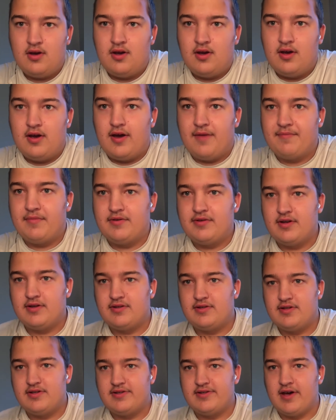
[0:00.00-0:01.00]
I'm gonna test
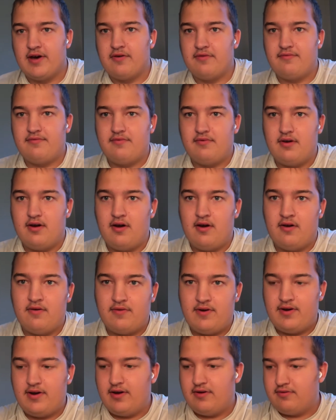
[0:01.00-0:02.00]
these out uh, right
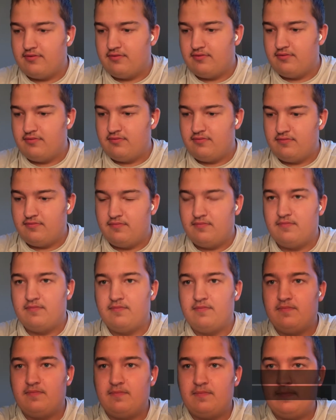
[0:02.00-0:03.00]
now.
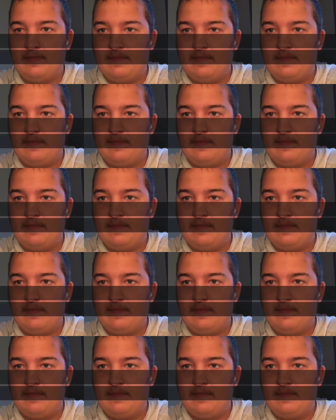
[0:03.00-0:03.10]
So